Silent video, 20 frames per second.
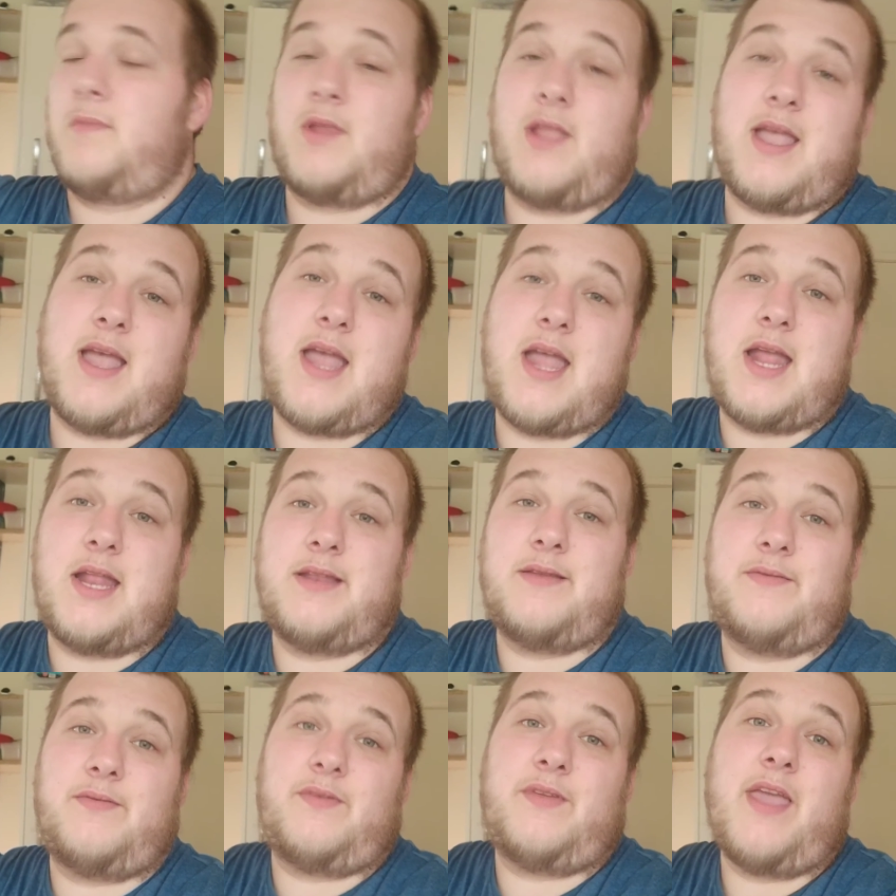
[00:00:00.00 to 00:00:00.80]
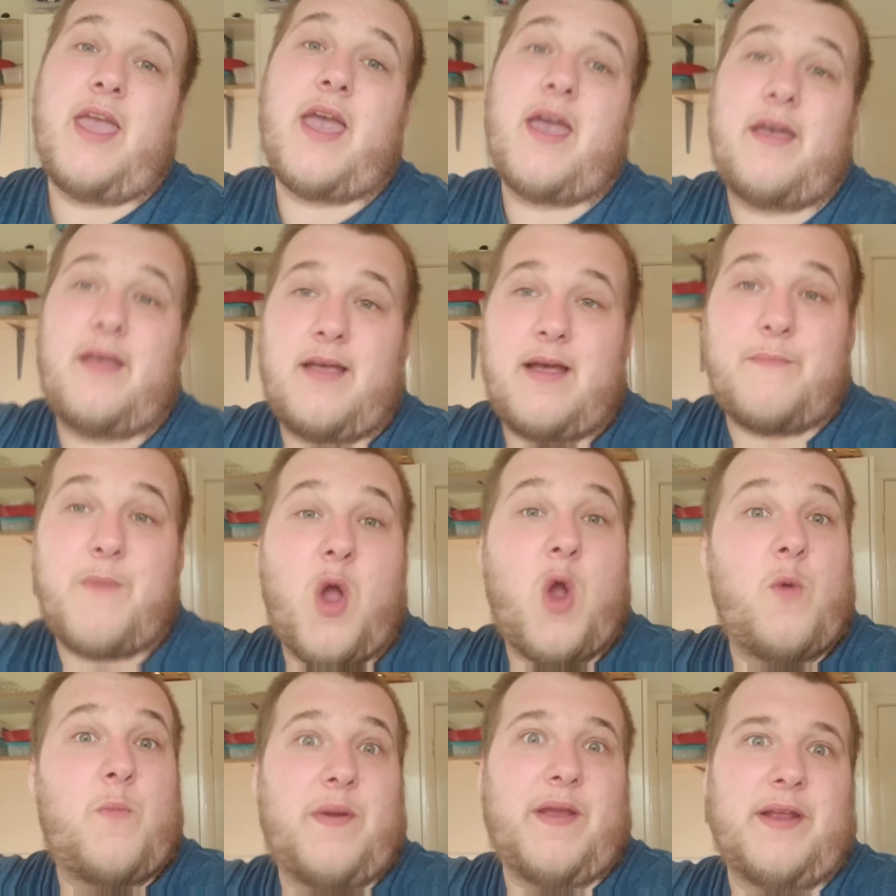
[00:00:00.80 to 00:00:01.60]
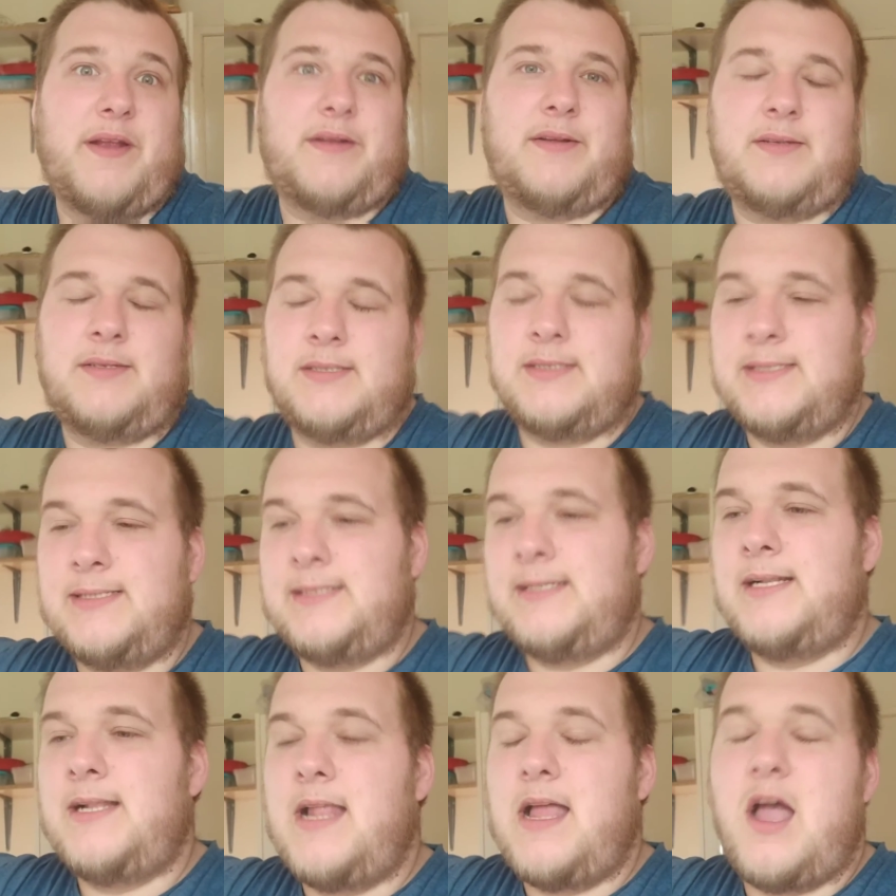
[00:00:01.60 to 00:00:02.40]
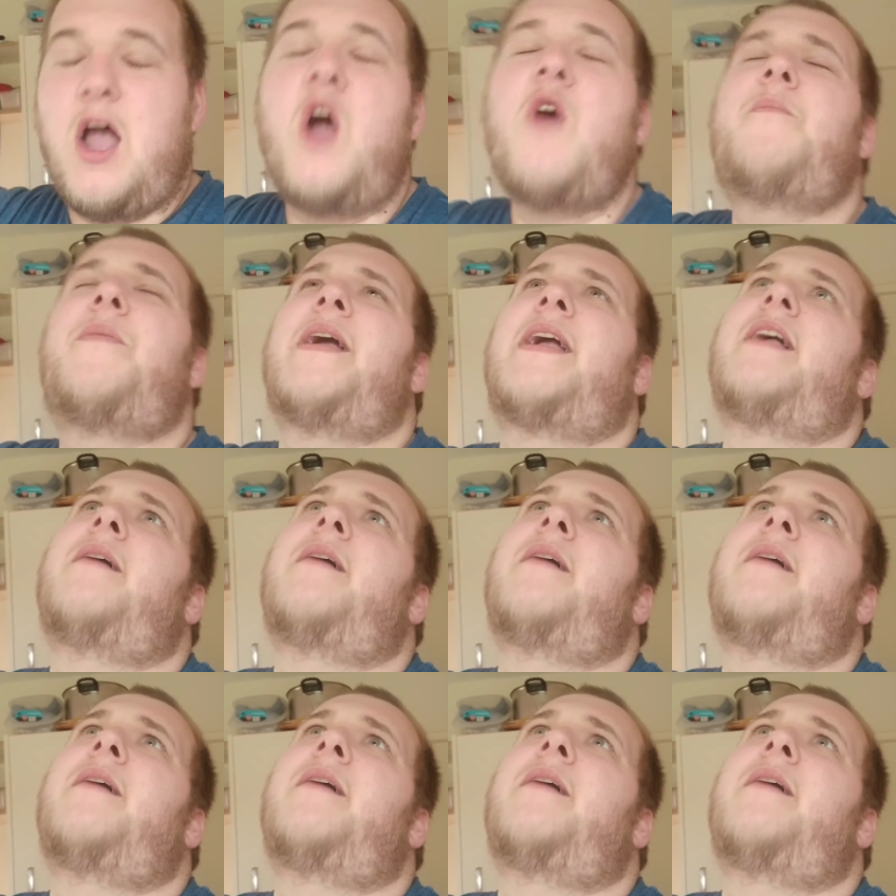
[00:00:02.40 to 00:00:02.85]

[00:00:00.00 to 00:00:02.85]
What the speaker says: And yeah, I'm hoping